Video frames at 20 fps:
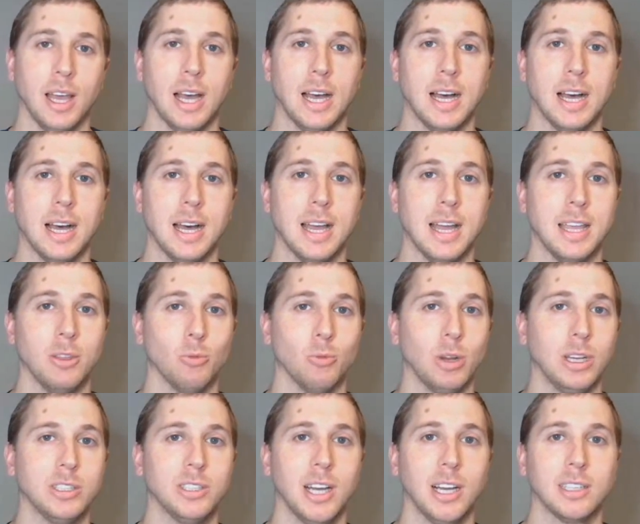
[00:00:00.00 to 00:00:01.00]
And the
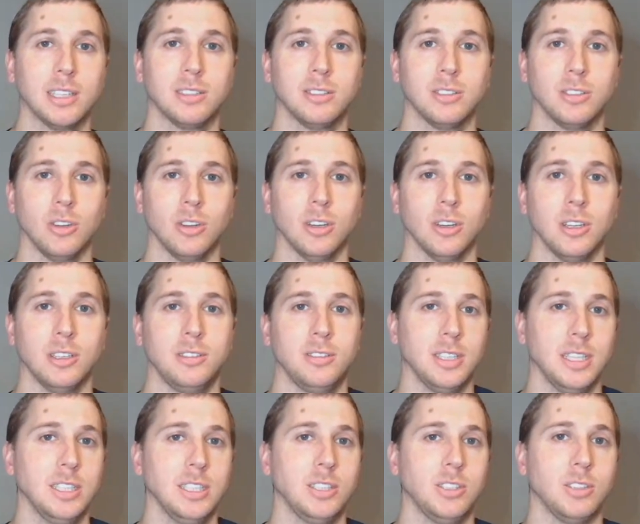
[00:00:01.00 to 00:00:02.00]
Red Sox
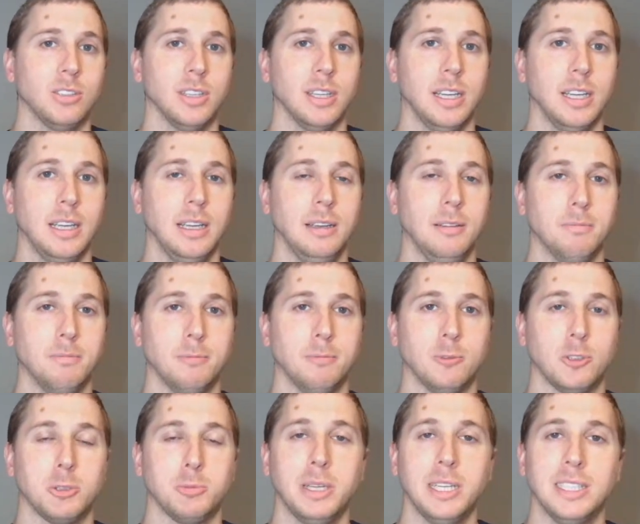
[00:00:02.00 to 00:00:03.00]
essentially
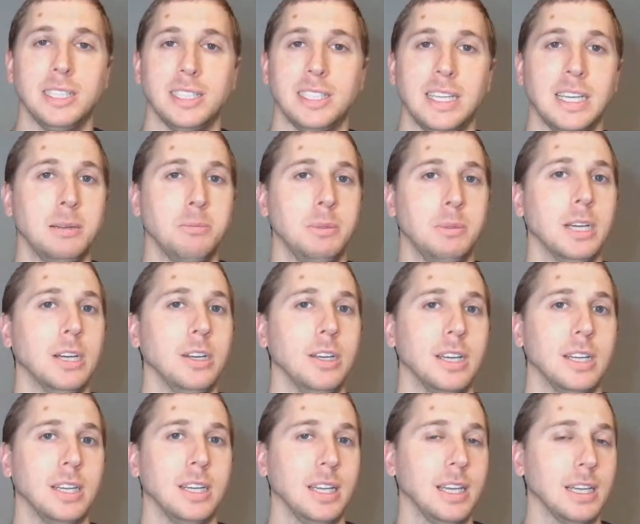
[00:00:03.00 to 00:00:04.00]
spent $10
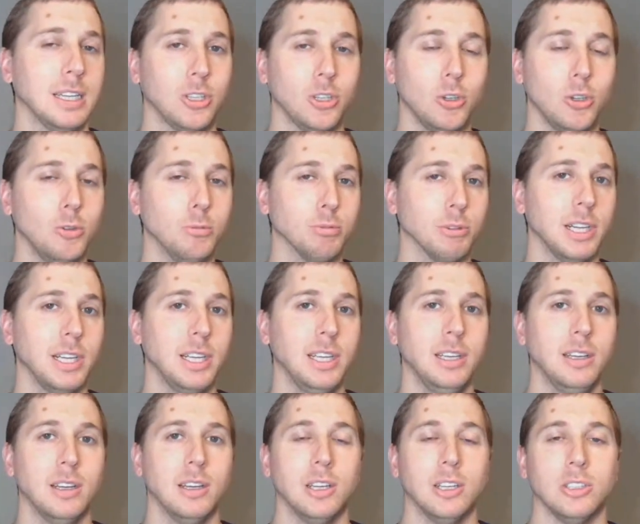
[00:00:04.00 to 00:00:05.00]
million to get two
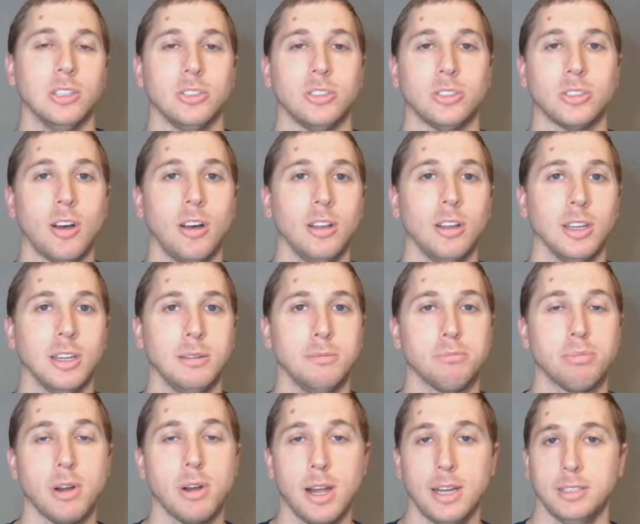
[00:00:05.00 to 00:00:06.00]
pretty
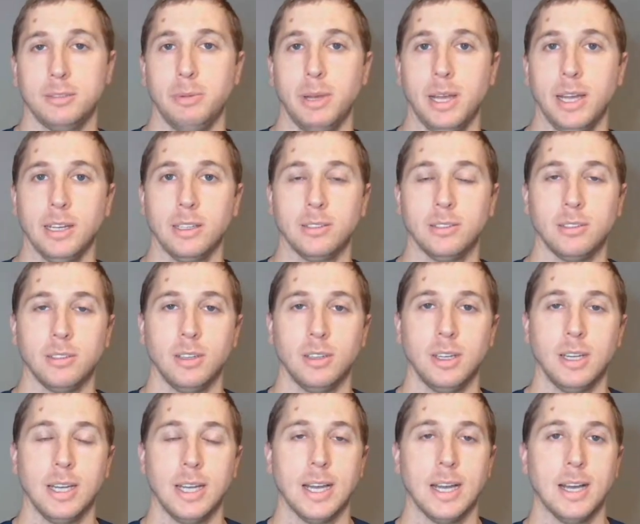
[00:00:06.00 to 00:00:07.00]
solid prospects,
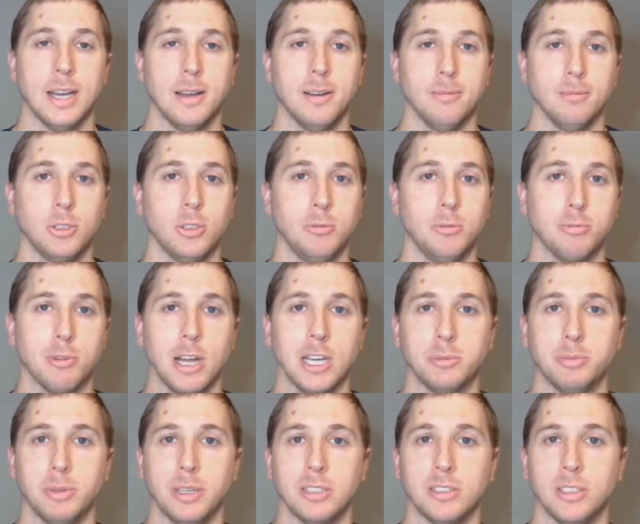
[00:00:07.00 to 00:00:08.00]
two
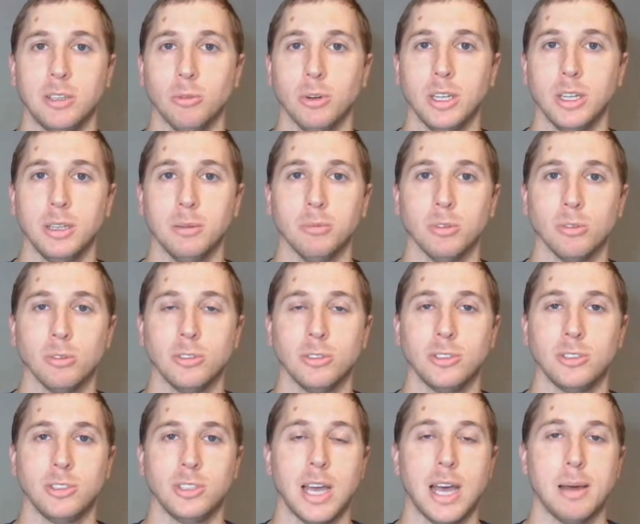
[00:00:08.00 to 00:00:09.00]
prospects that were in the
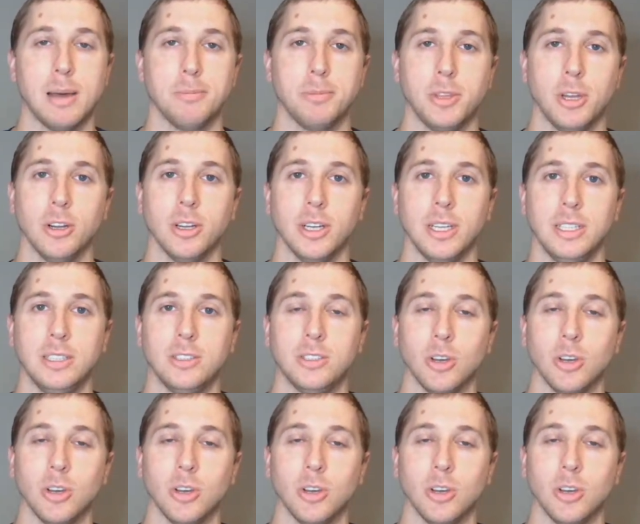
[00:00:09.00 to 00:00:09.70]
Brewers' top 30.